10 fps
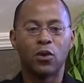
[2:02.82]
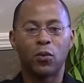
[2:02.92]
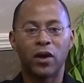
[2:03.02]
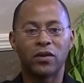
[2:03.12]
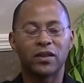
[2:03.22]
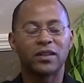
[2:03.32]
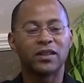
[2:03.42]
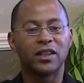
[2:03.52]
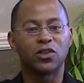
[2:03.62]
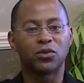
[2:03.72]
Well,
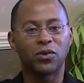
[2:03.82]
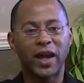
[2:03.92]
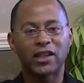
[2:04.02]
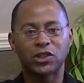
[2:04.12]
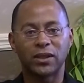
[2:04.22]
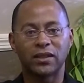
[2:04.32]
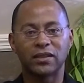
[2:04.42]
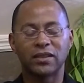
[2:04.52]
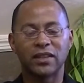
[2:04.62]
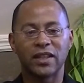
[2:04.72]
the direction
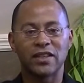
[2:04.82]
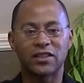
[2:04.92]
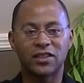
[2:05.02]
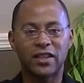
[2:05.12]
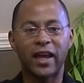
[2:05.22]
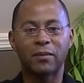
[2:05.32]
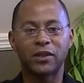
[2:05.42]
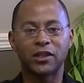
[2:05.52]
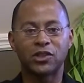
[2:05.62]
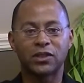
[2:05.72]
is
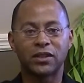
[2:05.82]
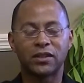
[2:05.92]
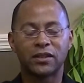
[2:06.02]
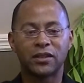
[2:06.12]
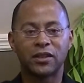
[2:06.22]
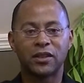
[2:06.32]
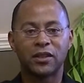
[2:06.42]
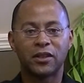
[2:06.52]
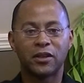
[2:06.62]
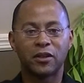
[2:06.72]
established
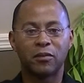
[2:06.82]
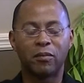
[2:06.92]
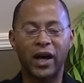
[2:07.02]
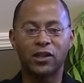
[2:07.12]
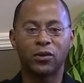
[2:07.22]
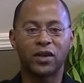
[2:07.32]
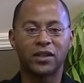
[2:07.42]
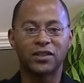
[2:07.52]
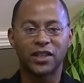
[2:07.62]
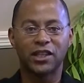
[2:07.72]
by the
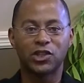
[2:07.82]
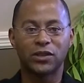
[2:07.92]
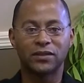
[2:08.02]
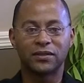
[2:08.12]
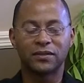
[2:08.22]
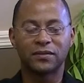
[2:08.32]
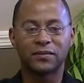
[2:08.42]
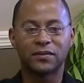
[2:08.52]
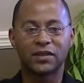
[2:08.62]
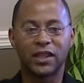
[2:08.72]
organization.
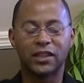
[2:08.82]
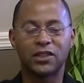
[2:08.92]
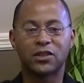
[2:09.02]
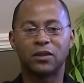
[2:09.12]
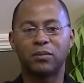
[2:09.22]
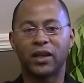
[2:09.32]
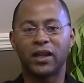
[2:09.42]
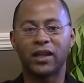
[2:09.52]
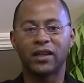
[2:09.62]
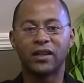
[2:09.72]
And this could
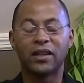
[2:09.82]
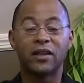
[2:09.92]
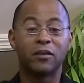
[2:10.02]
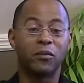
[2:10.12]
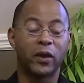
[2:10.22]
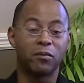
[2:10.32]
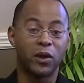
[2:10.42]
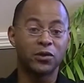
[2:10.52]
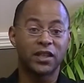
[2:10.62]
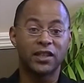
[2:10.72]
be, in
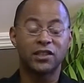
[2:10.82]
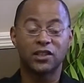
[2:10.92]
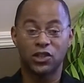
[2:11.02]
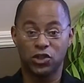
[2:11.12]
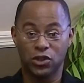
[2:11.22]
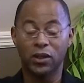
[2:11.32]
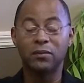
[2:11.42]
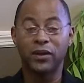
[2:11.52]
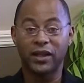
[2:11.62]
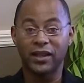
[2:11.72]
most cases, it should
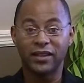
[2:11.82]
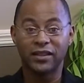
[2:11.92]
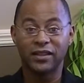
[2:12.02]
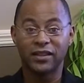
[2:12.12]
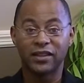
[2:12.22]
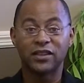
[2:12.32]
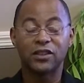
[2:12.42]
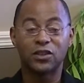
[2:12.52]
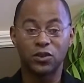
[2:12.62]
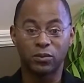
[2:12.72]
be
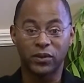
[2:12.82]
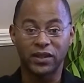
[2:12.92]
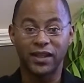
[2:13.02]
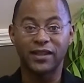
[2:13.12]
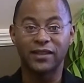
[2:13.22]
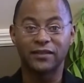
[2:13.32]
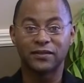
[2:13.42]
the superintendent.